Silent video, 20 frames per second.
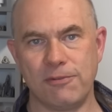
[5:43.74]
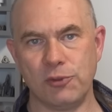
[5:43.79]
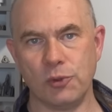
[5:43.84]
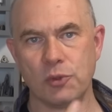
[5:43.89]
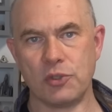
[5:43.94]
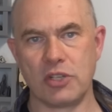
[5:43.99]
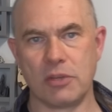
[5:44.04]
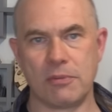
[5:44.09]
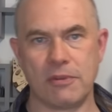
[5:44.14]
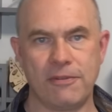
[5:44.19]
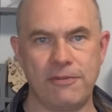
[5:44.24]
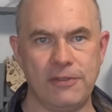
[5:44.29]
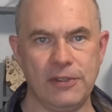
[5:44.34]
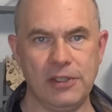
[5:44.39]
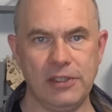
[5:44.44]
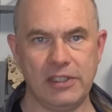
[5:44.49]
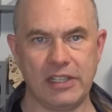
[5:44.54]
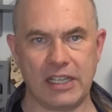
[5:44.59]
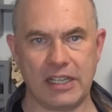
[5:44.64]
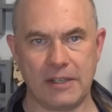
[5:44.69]
flowed up the
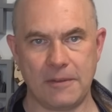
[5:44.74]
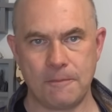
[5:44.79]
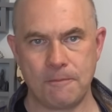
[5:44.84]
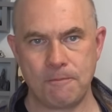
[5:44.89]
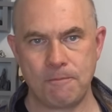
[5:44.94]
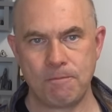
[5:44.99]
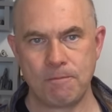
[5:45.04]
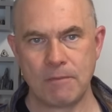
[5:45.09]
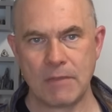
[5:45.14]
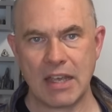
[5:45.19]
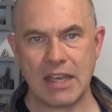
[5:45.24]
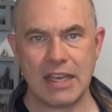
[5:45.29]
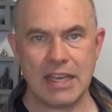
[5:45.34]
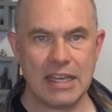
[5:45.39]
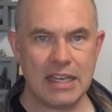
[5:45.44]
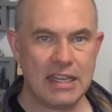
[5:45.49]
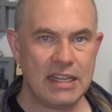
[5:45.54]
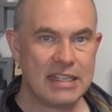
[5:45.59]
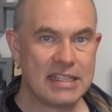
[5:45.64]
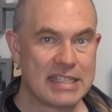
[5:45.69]
fill line.
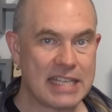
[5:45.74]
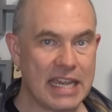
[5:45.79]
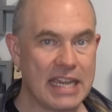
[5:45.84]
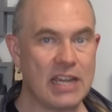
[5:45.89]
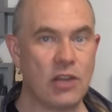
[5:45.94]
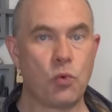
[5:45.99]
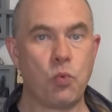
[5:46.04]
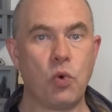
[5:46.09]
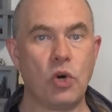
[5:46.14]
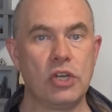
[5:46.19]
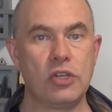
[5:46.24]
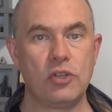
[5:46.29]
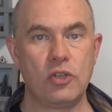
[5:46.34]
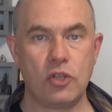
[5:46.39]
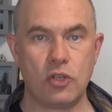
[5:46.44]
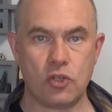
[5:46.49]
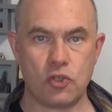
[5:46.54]
Tank 1